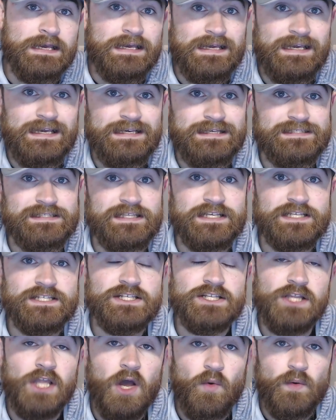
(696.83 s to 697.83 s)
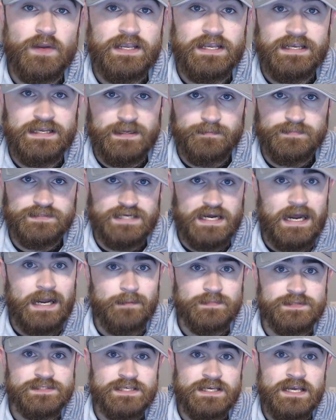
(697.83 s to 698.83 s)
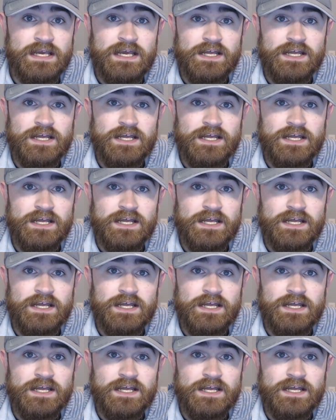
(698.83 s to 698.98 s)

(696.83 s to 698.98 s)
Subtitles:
is the slow heat up times.